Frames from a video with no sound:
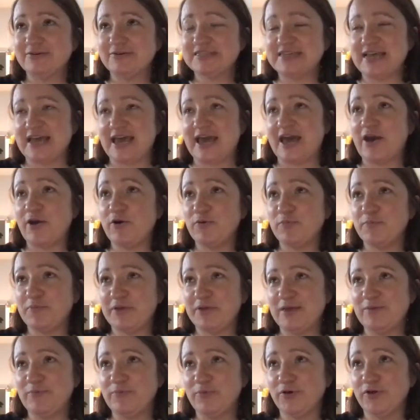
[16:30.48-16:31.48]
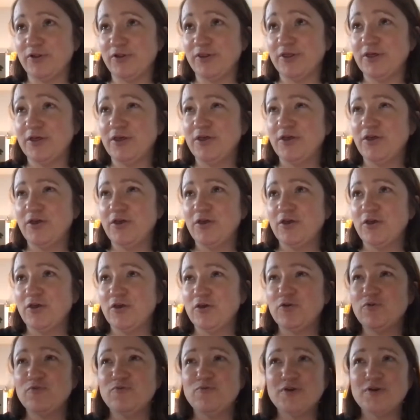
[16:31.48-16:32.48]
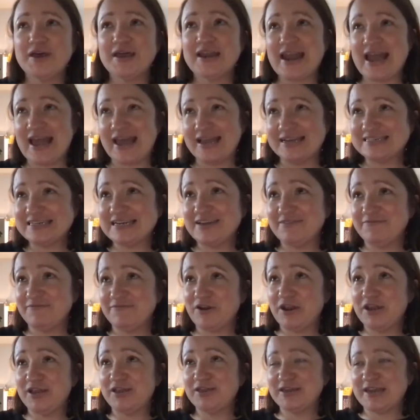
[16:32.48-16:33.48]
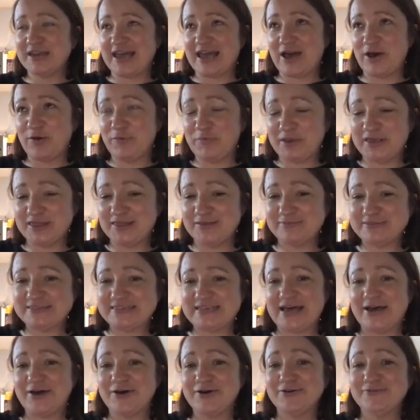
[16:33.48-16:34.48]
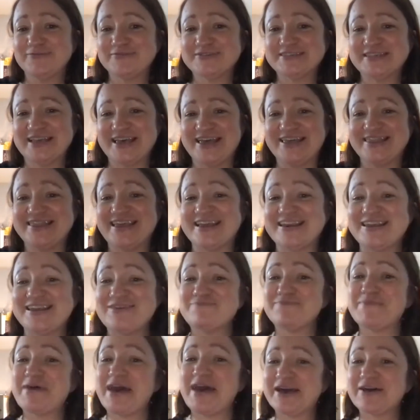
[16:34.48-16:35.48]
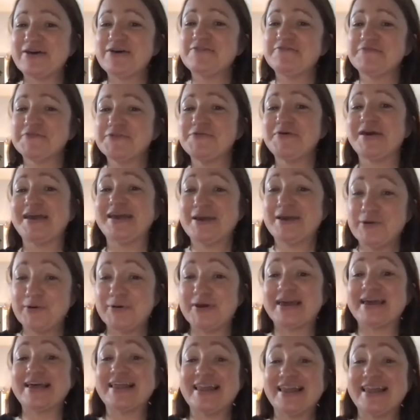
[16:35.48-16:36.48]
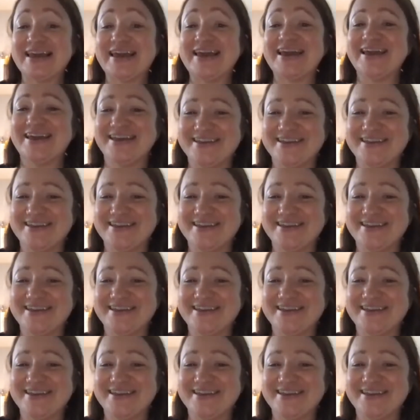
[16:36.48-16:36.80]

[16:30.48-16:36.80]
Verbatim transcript: to help people who weren't actually very good at helping themselves. And then you back off quite quickly.